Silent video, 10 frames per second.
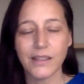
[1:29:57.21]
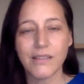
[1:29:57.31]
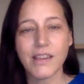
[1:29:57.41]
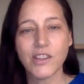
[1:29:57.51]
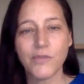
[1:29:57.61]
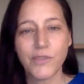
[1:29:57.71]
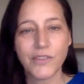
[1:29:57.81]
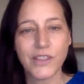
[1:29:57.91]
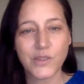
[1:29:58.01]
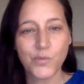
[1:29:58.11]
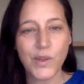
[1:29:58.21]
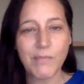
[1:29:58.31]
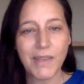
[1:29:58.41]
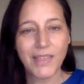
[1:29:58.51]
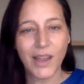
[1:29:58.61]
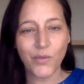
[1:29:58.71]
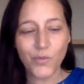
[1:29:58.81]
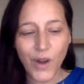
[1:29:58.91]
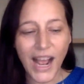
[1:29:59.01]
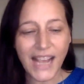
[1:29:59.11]
Thank you for these women that
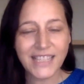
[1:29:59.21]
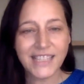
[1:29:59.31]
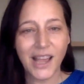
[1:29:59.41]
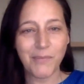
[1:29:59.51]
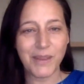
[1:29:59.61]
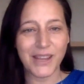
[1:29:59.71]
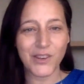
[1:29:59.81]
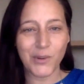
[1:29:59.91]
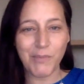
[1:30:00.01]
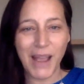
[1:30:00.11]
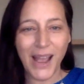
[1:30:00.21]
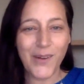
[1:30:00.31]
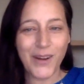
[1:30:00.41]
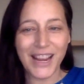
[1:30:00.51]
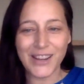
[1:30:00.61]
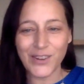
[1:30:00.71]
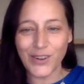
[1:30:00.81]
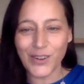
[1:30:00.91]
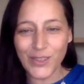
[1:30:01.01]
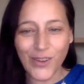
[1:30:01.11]
rise up in your power and your
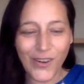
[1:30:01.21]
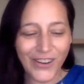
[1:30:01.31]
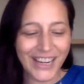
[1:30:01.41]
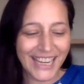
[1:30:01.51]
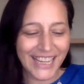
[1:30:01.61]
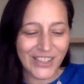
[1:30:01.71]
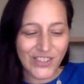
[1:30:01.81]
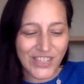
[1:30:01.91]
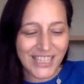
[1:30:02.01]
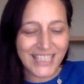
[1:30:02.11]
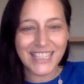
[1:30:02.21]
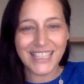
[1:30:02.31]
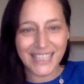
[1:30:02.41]
glory in Jesus'